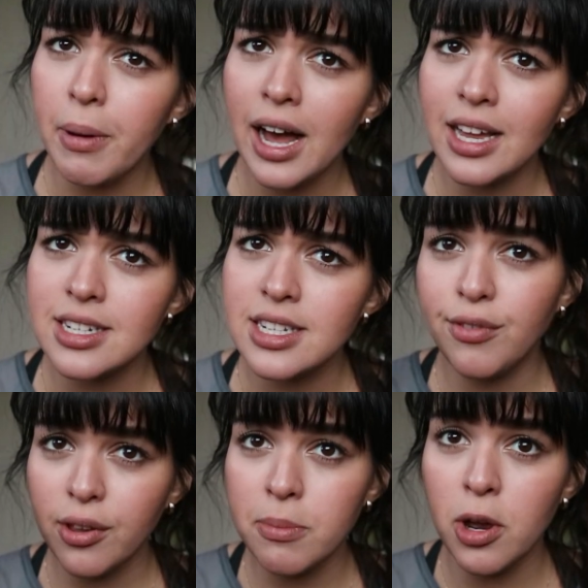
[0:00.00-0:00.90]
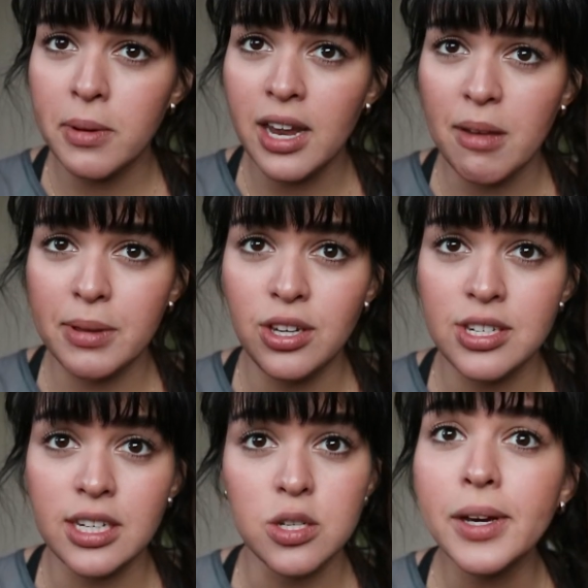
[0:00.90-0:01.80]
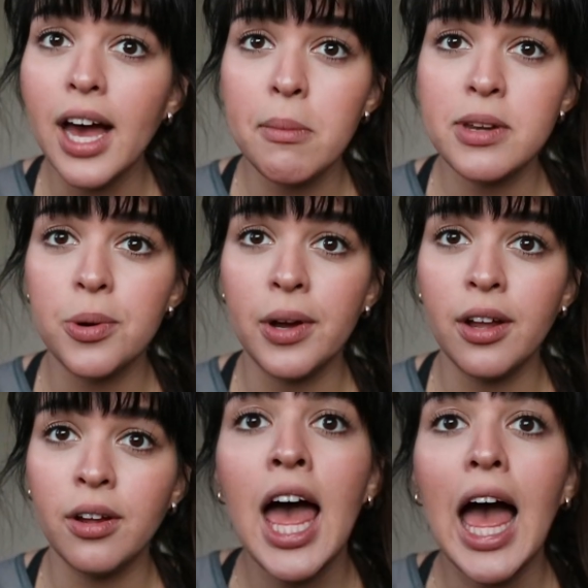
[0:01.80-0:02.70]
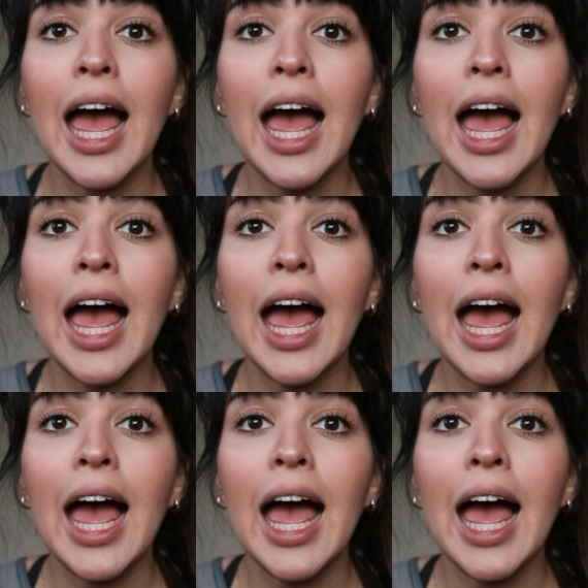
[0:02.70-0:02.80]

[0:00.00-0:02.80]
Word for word: but for the moment I've been using sweet almond oil.